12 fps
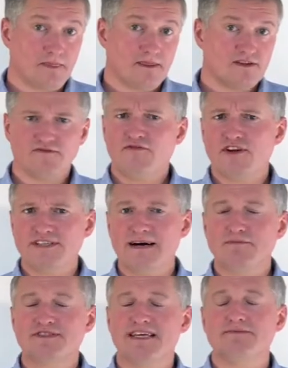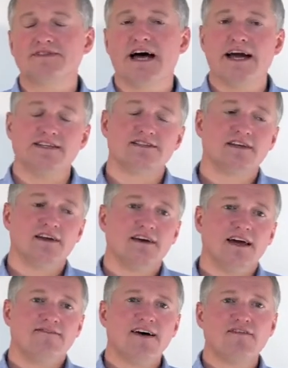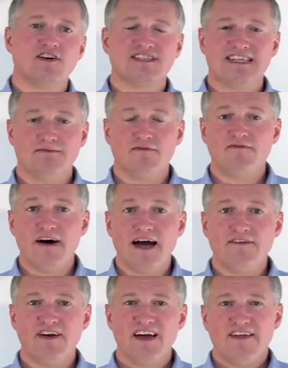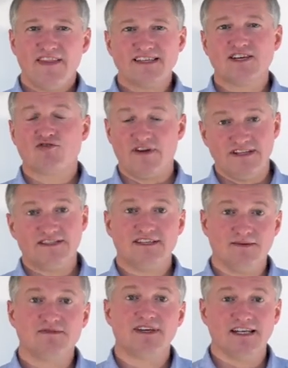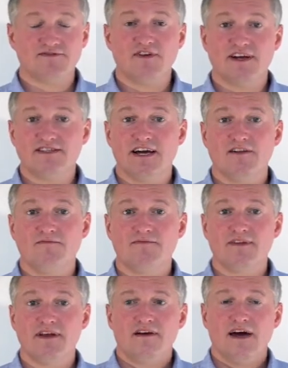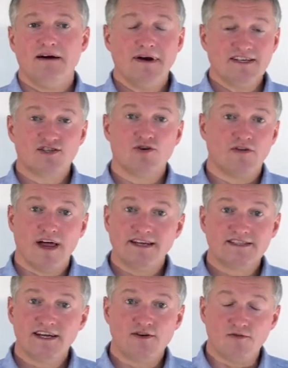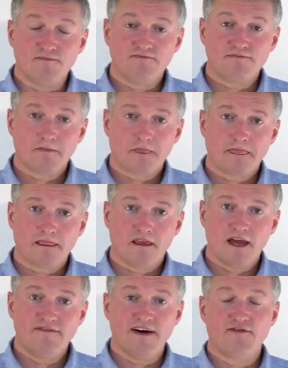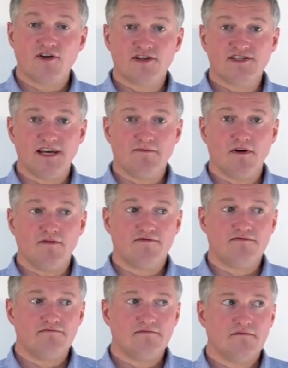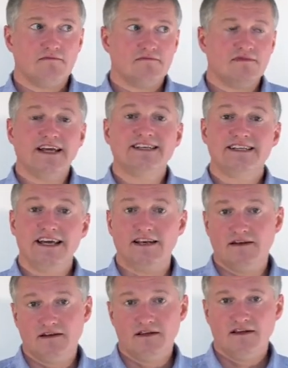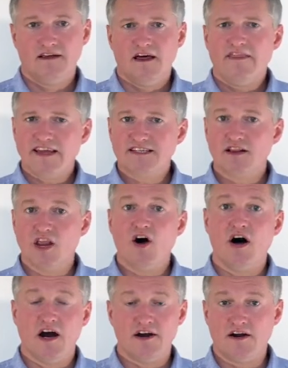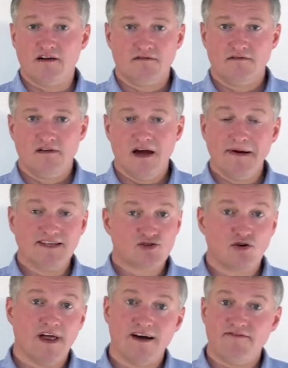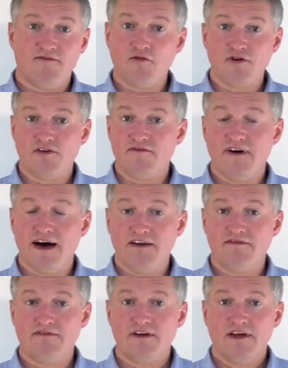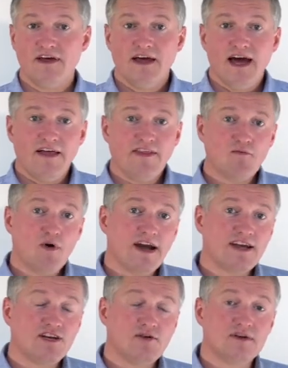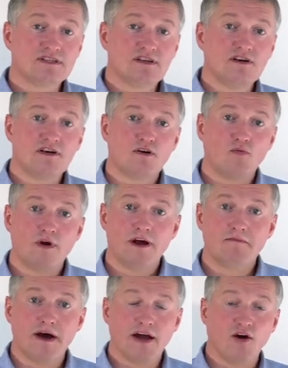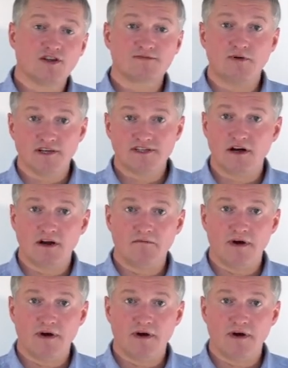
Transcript: So for example, team size. If I've got a team of 5, that's a great team size for Agile. I might score that as 0. If I've got a team of 19, that's a lot harder. I might score that a 4 or 5. And then what I can do is look at where my hotspots are on my